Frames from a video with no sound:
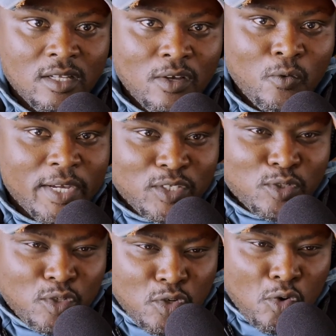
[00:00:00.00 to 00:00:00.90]
When you
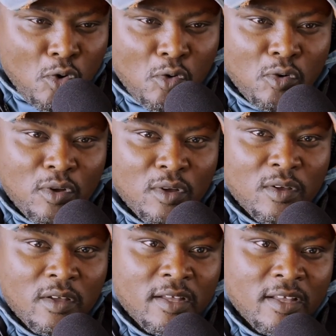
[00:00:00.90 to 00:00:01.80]
know,
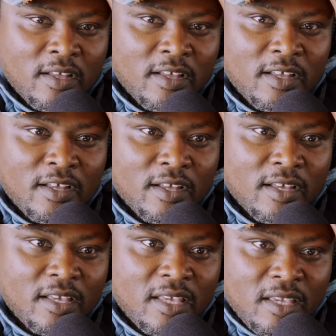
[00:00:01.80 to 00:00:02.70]

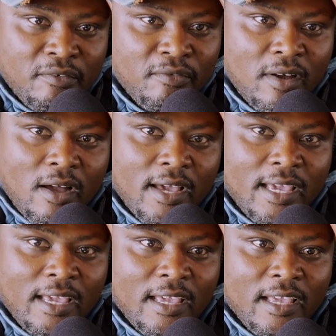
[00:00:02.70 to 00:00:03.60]
if
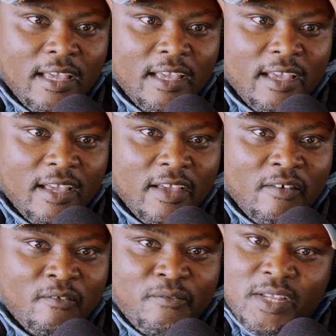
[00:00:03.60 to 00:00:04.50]
I
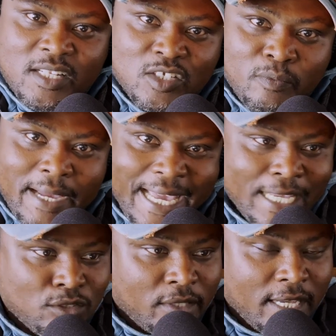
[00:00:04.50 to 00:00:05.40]
finish my
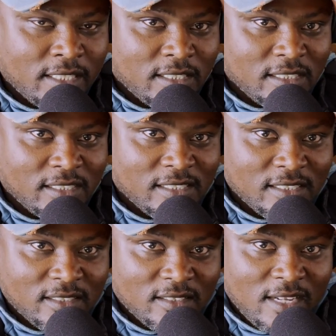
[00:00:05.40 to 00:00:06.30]
education,
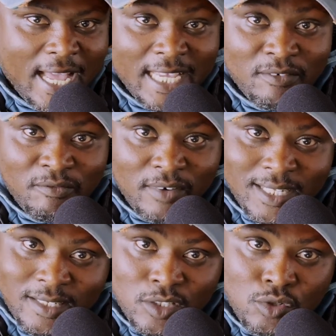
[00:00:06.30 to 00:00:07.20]
I can
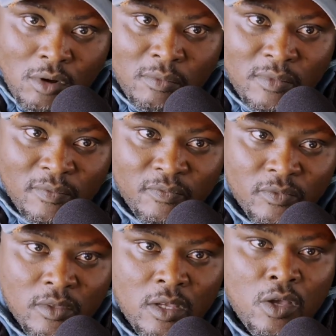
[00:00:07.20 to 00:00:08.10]
find a job.
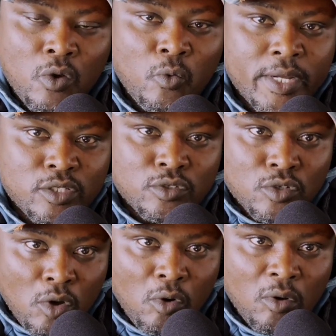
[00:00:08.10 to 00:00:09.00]
When you
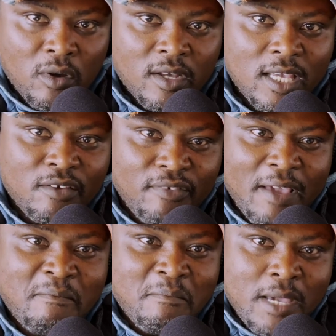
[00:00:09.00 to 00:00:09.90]
know, if
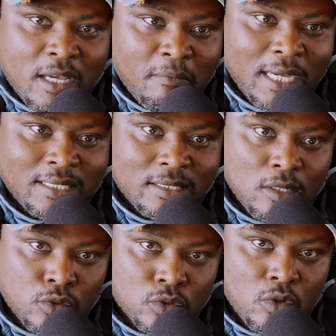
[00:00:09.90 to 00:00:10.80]
I make my
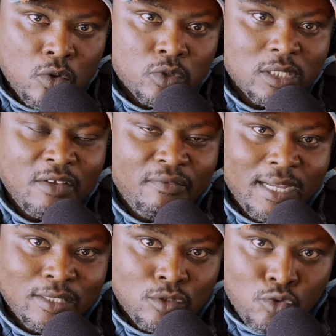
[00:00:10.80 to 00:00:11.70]
sales calls, if
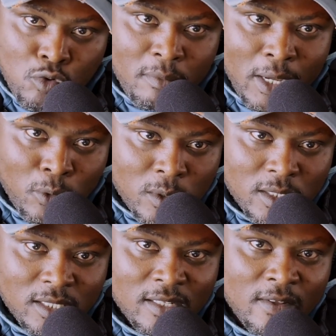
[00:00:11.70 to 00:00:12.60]
I do my
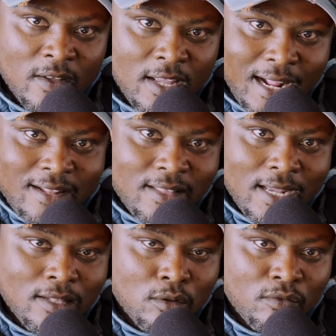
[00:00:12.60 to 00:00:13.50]
work, at the
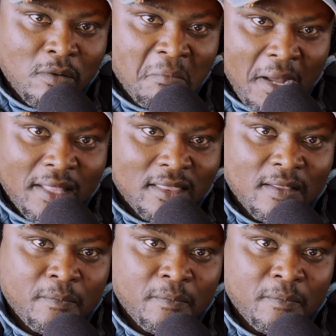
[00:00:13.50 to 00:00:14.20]
end of the month,